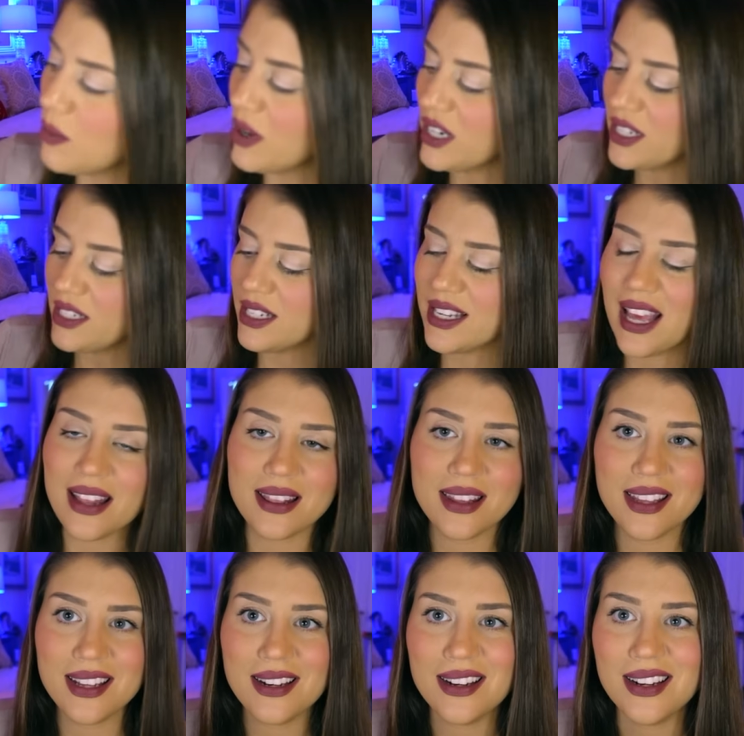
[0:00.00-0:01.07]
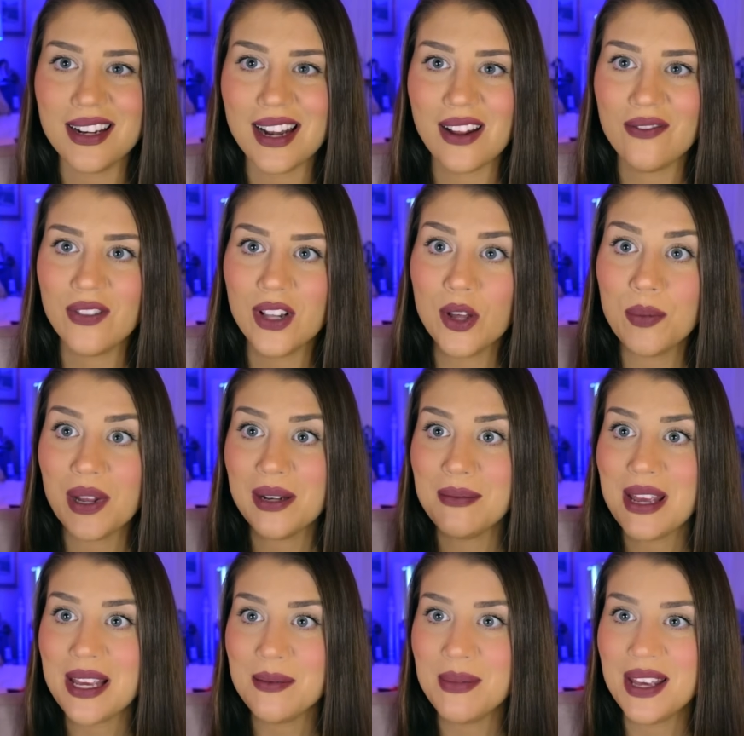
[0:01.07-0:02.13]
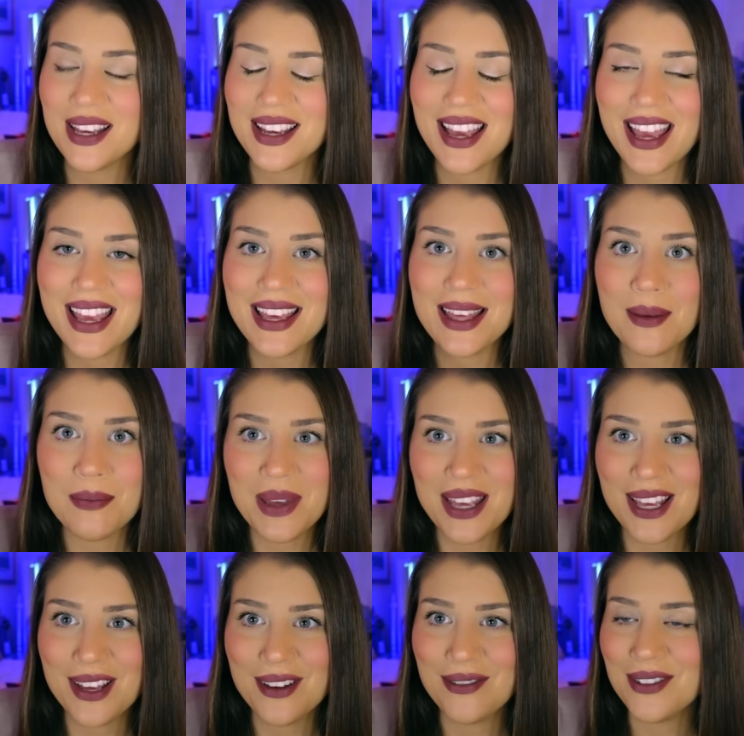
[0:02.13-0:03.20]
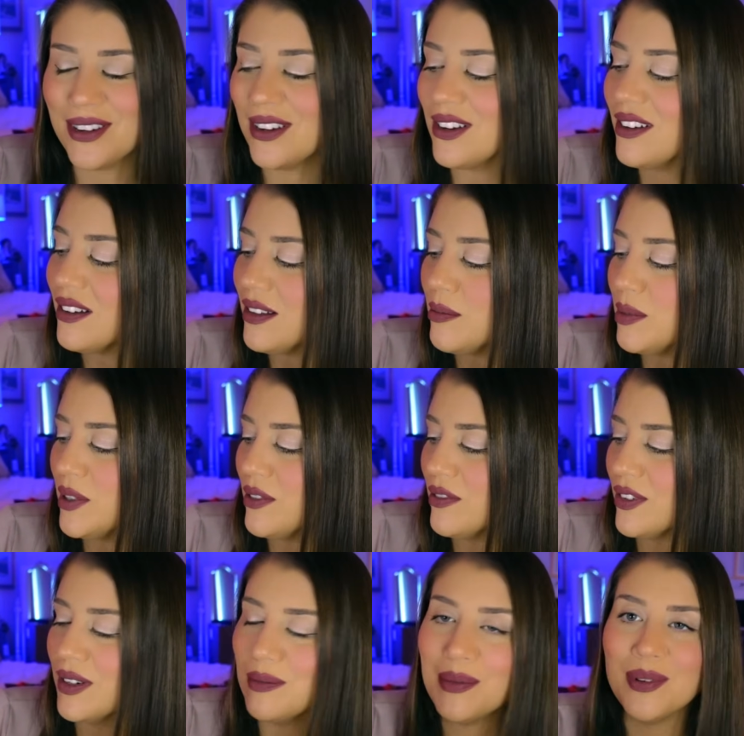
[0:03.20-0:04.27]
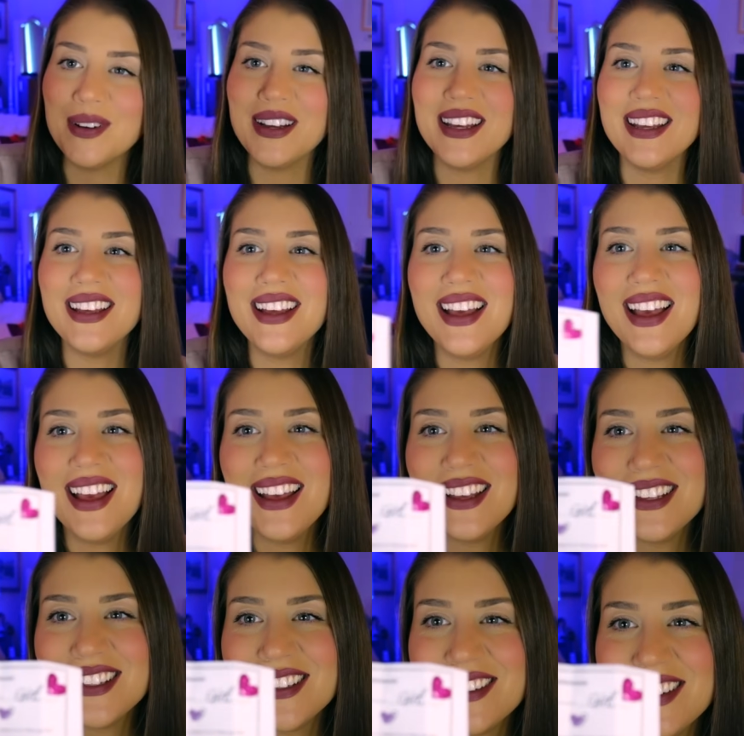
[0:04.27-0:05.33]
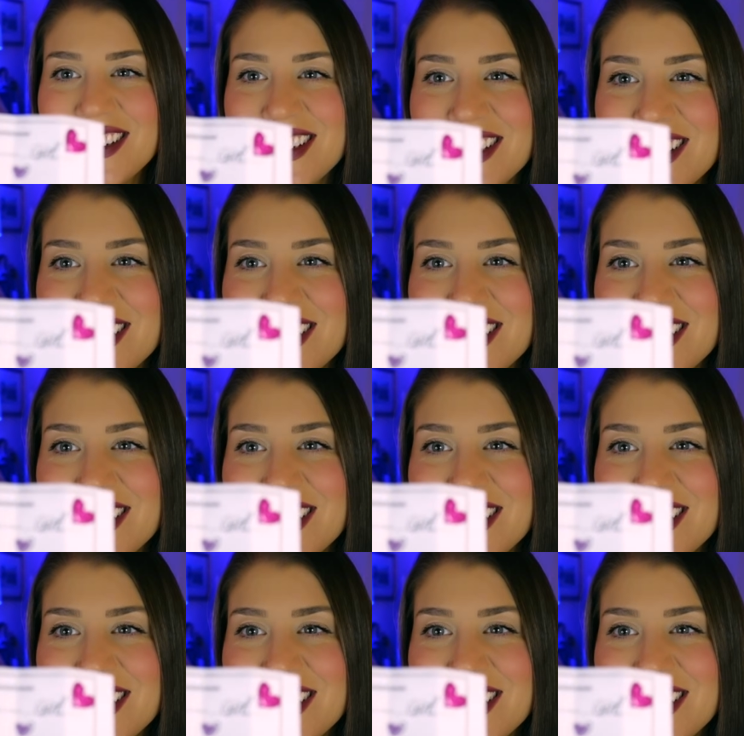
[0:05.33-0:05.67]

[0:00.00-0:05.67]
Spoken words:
wanted to get it in an envelope and make me a cake, pink for a girl, blue for a boy. So she